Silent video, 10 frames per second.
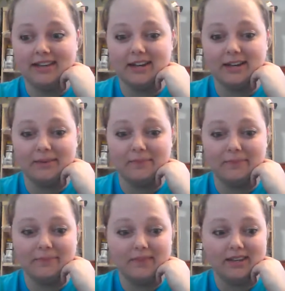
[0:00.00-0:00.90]

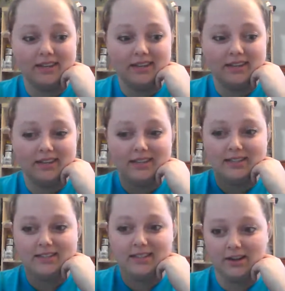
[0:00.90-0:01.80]

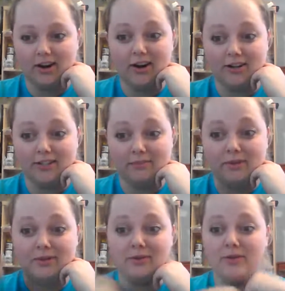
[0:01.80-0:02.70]
There are some
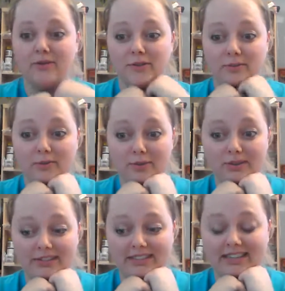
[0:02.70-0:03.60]
new YouTube
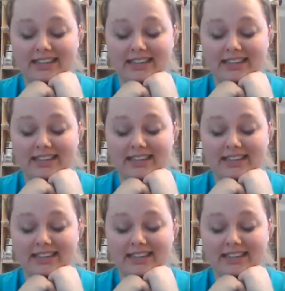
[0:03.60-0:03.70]
rules,